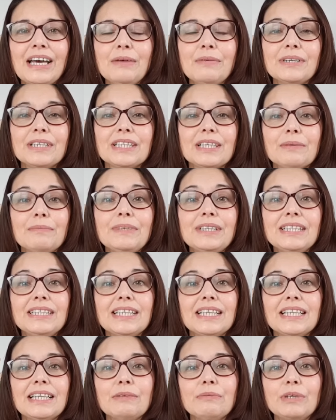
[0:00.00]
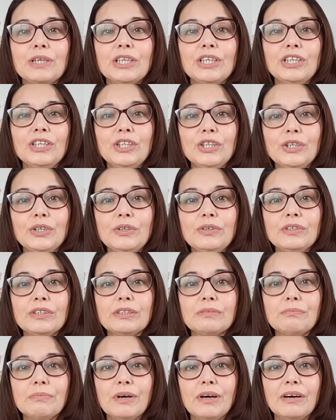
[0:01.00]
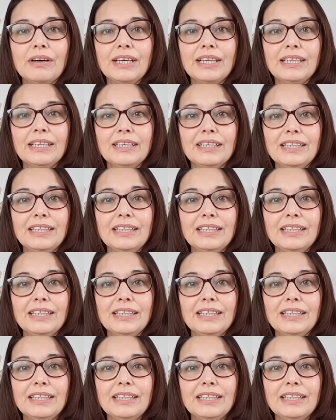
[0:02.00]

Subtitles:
but somebody said they were going to use my